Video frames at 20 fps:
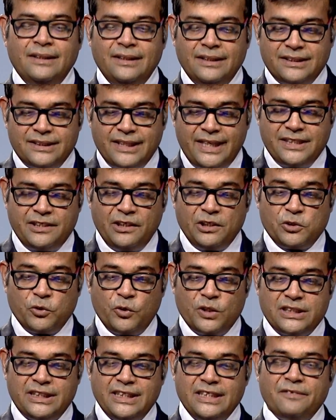such
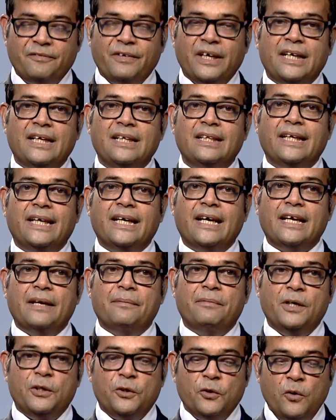resources wherein they are
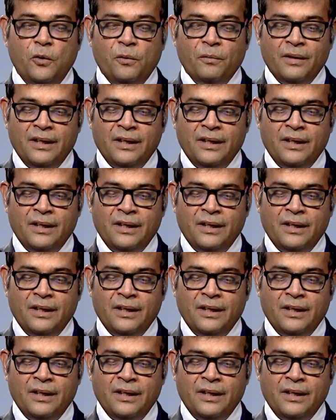able to